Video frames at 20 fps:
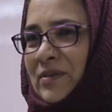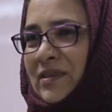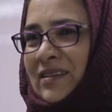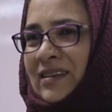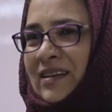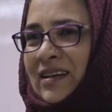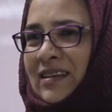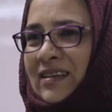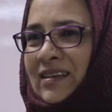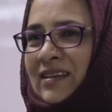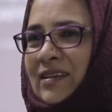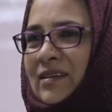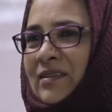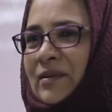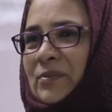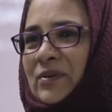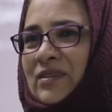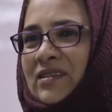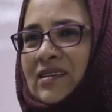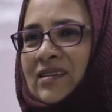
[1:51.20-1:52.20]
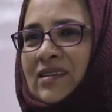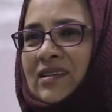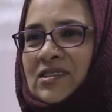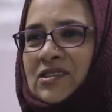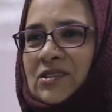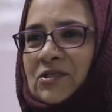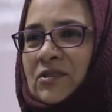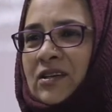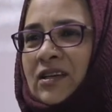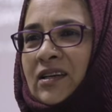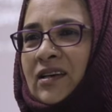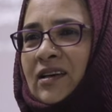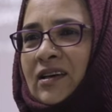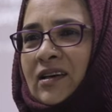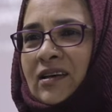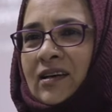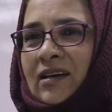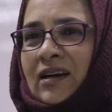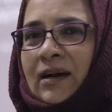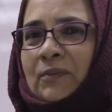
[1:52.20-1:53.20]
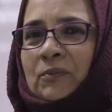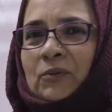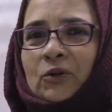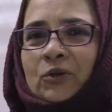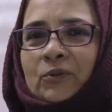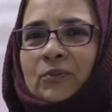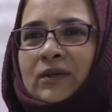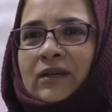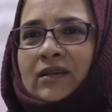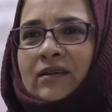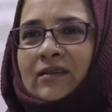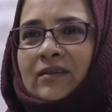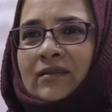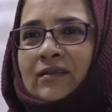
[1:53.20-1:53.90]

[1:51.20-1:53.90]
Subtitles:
of United Nations. Which is